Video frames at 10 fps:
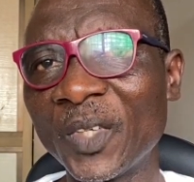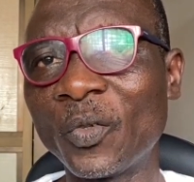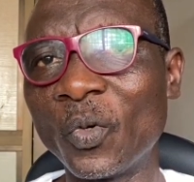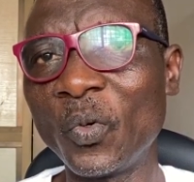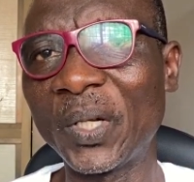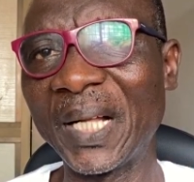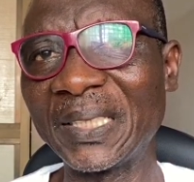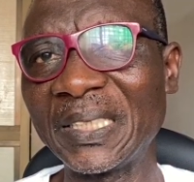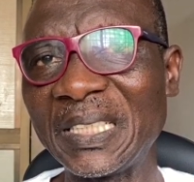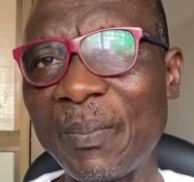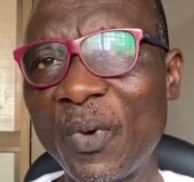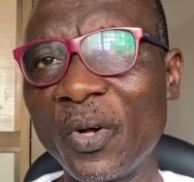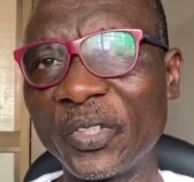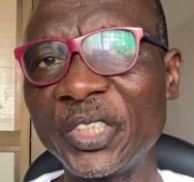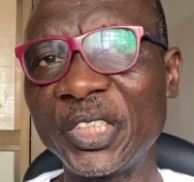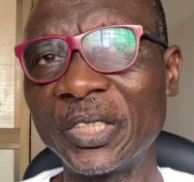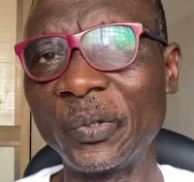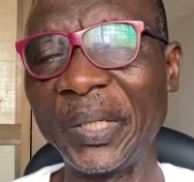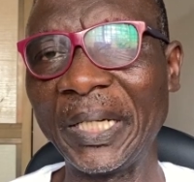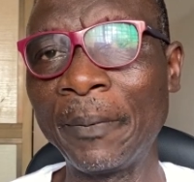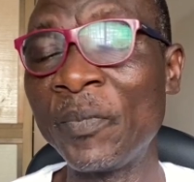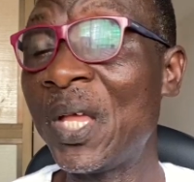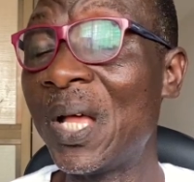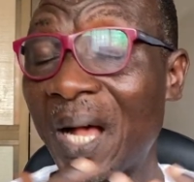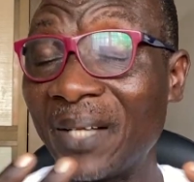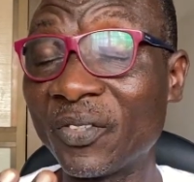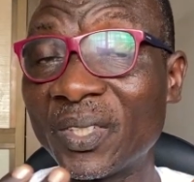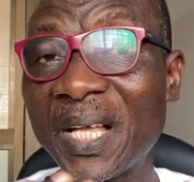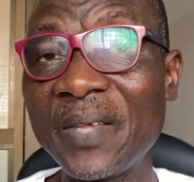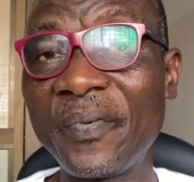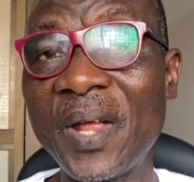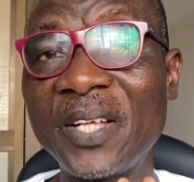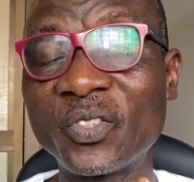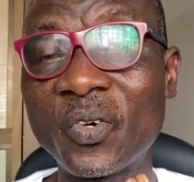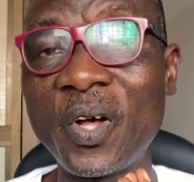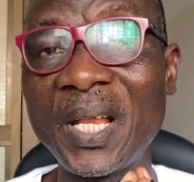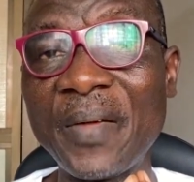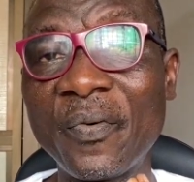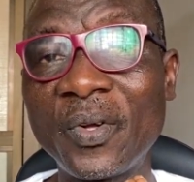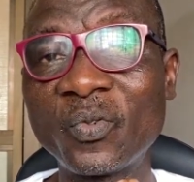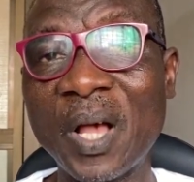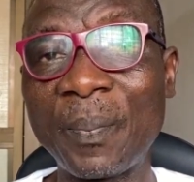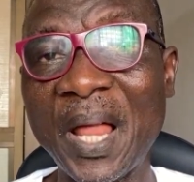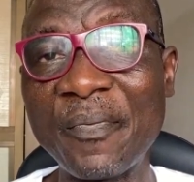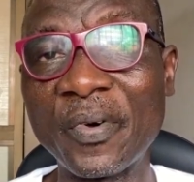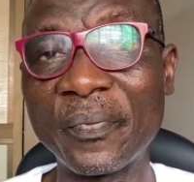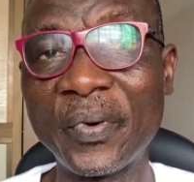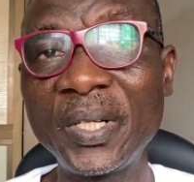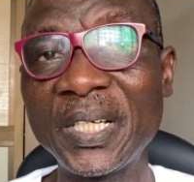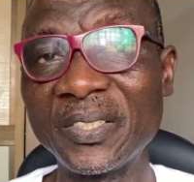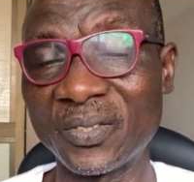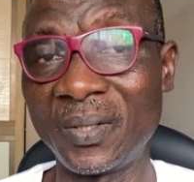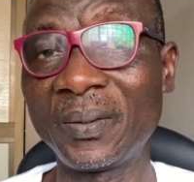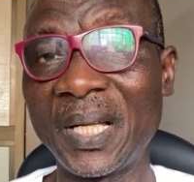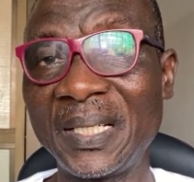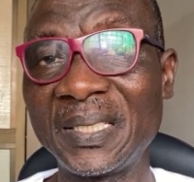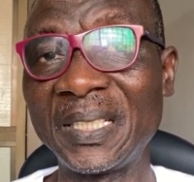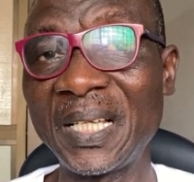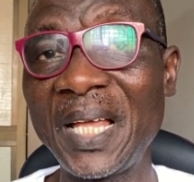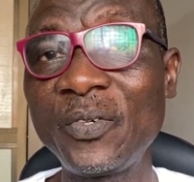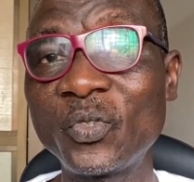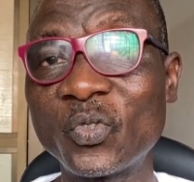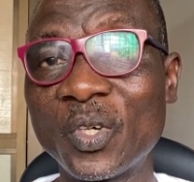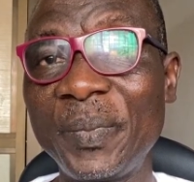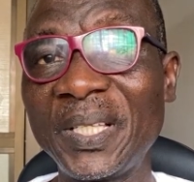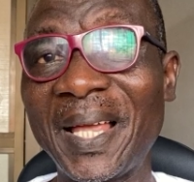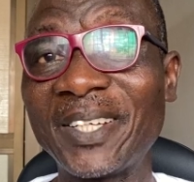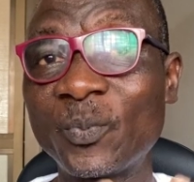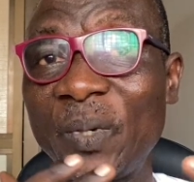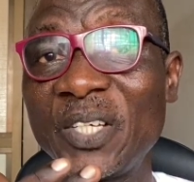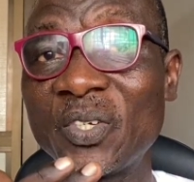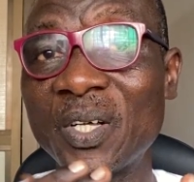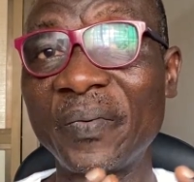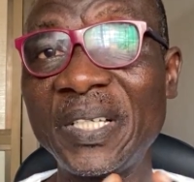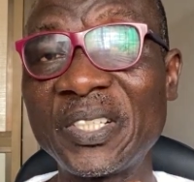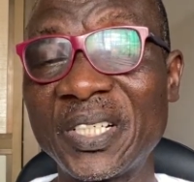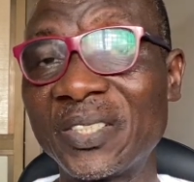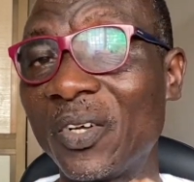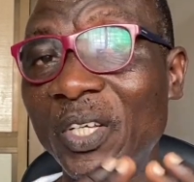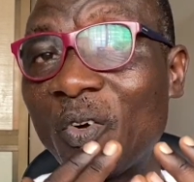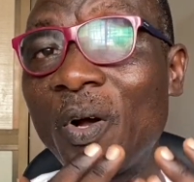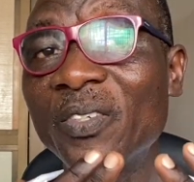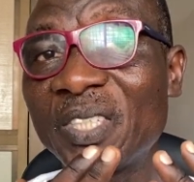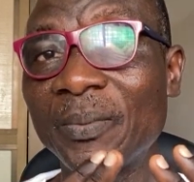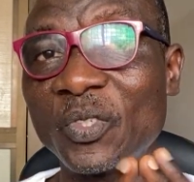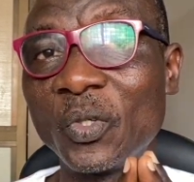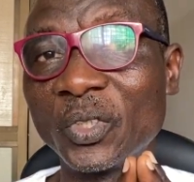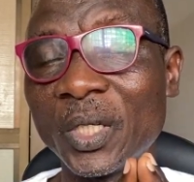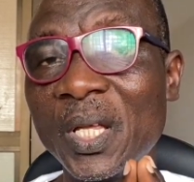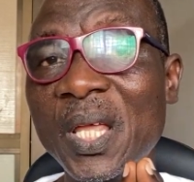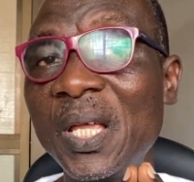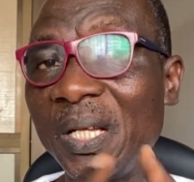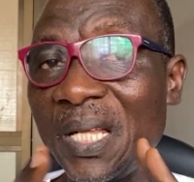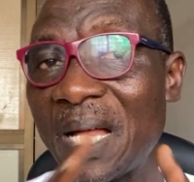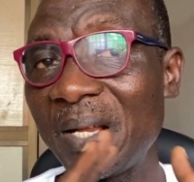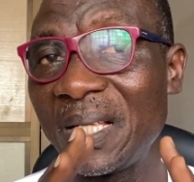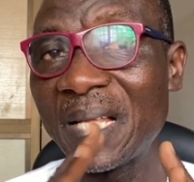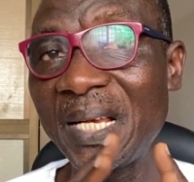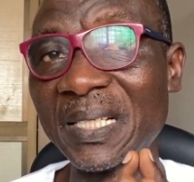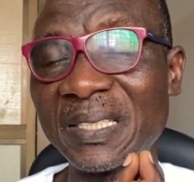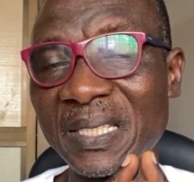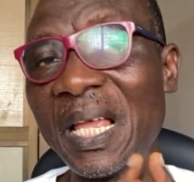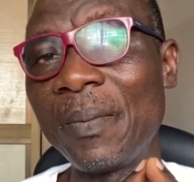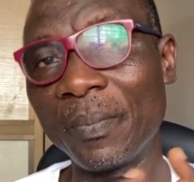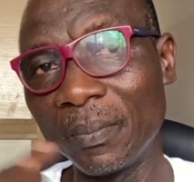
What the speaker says: To look at it in a more critical way. And sometimes if you are a scholar, if you want to apply for funding, sometimes they tell you to submit expression of interest or a concept note. They are not entirely the same.